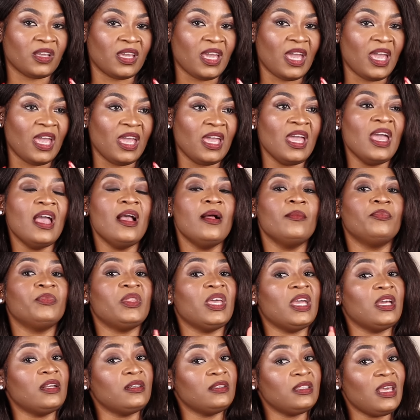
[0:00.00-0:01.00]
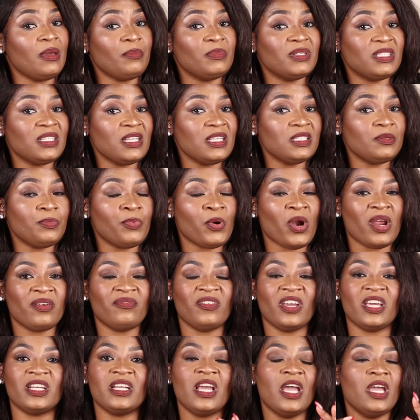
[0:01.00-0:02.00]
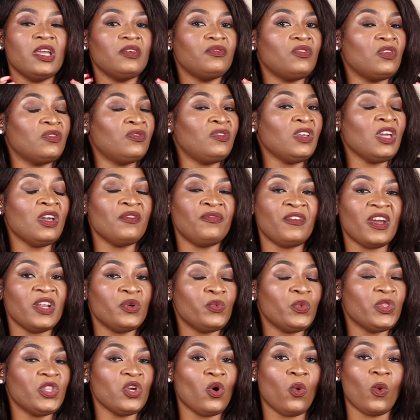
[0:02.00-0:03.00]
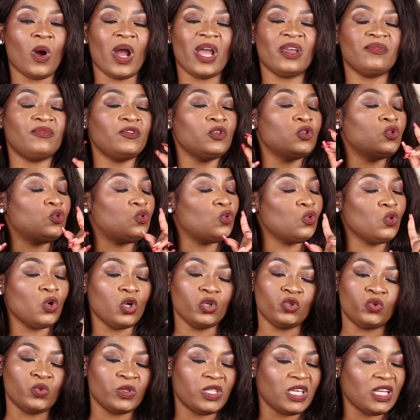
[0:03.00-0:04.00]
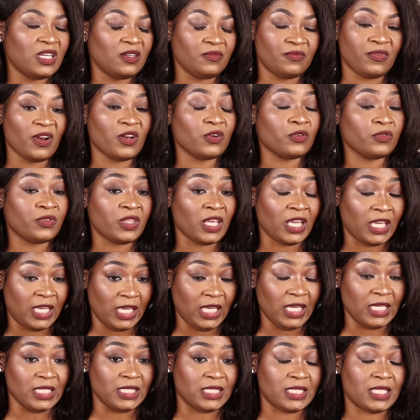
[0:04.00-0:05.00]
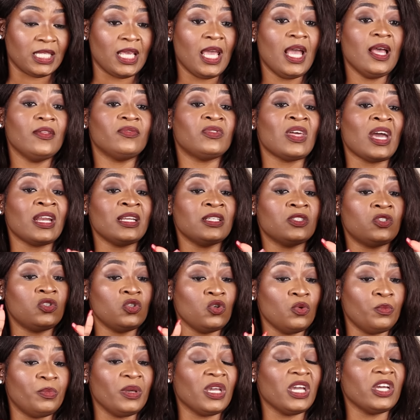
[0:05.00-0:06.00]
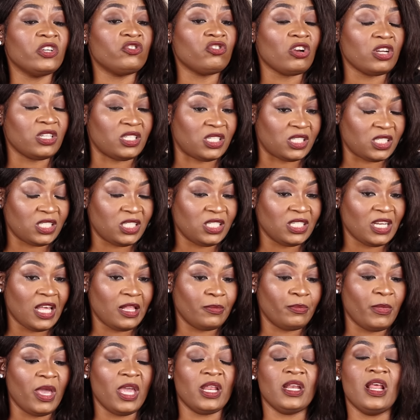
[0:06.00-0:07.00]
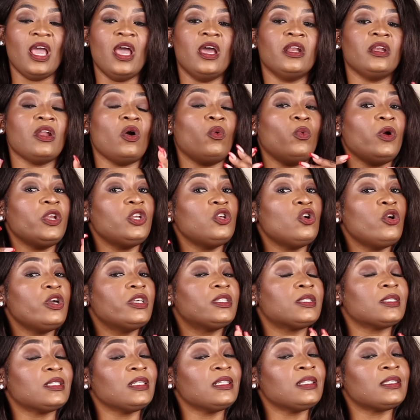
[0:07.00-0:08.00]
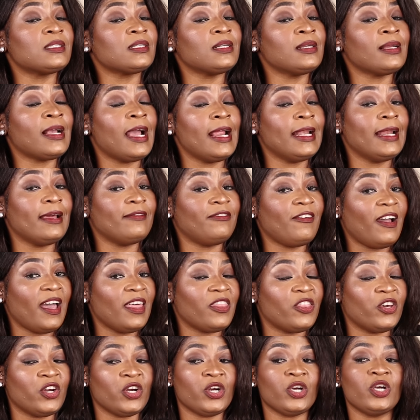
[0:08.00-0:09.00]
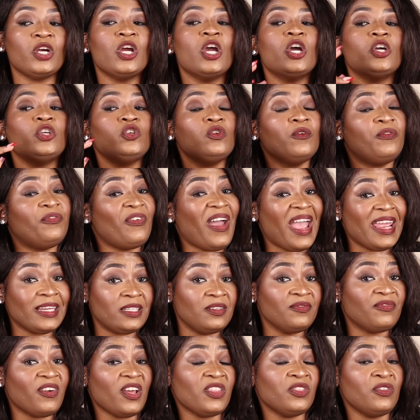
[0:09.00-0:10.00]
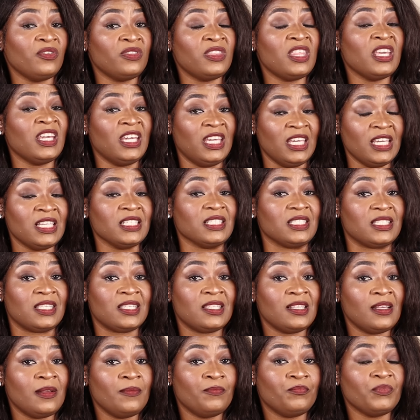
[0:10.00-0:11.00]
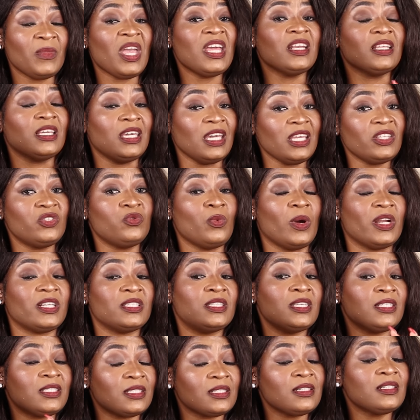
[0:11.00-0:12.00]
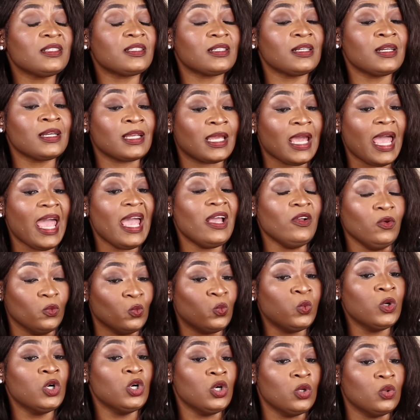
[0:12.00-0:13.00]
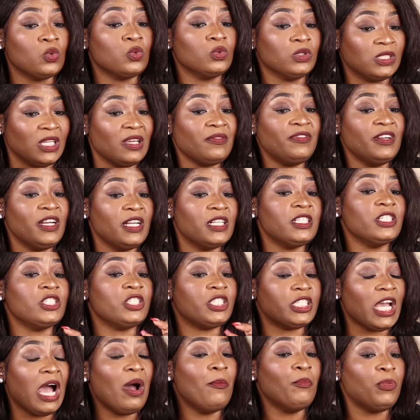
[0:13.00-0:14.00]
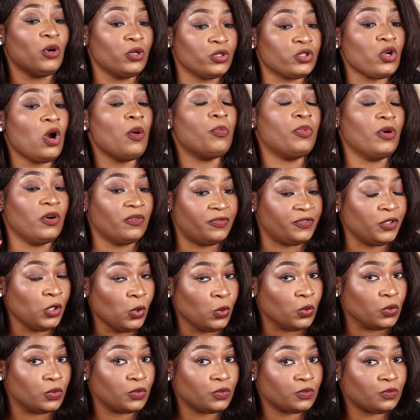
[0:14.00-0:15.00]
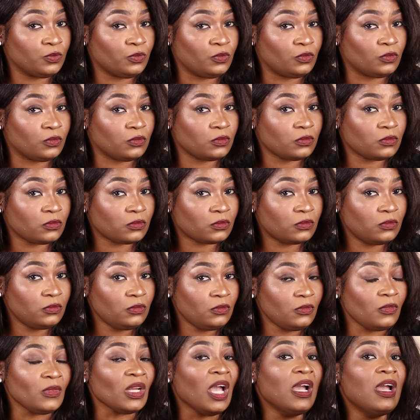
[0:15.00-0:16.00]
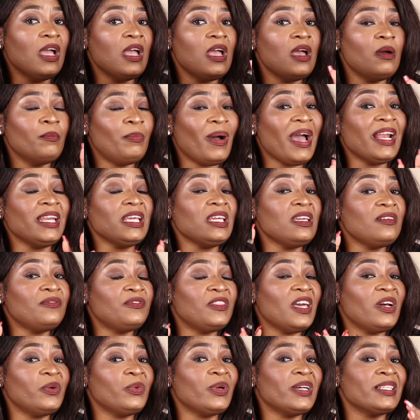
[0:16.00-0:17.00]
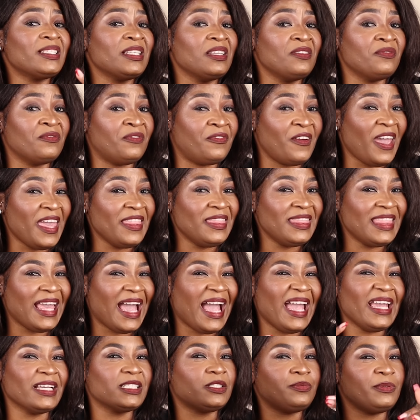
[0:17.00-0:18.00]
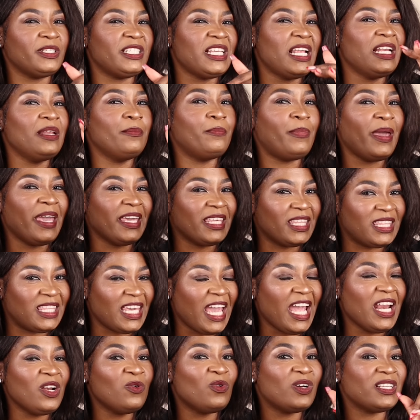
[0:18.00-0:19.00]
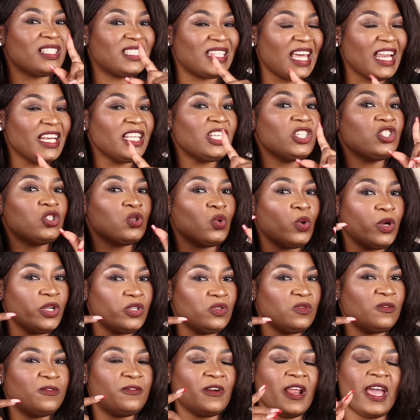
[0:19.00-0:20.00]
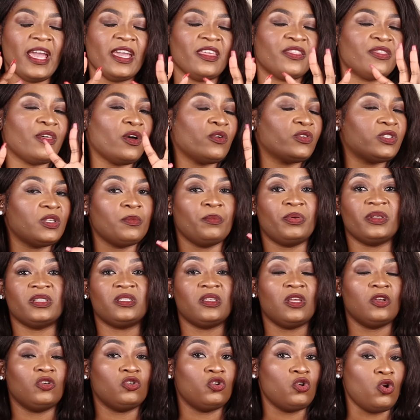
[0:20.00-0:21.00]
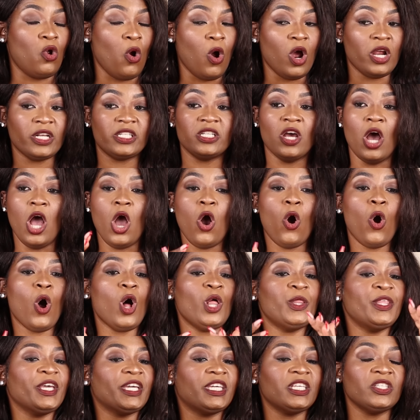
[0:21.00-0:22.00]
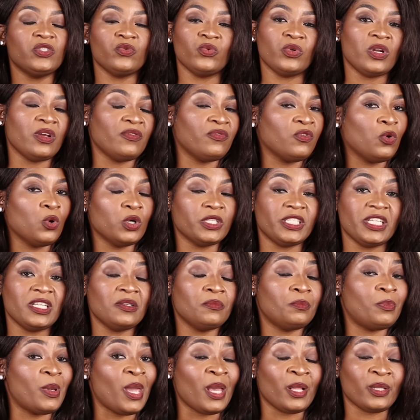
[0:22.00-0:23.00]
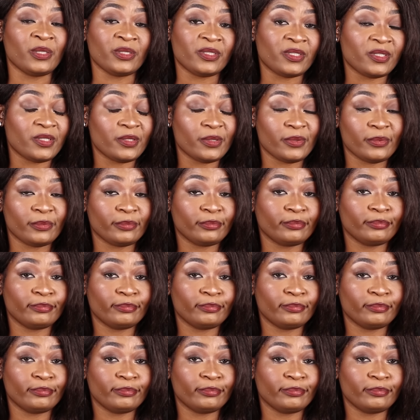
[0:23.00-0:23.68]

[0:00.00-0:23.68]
Okay, they handle their business private. If you're having a fight with your wife, you do not do that in front of the kids. That is you being a traditional man. Now, when you're a screw screw kind of father, you fight in front of the kids. And guess what? The screw screw gang, woo, definitely jump on top of you. But if that was in vendor, especially back then, was that ish going to fly a thousand percent not? All the kids would have gotten belts.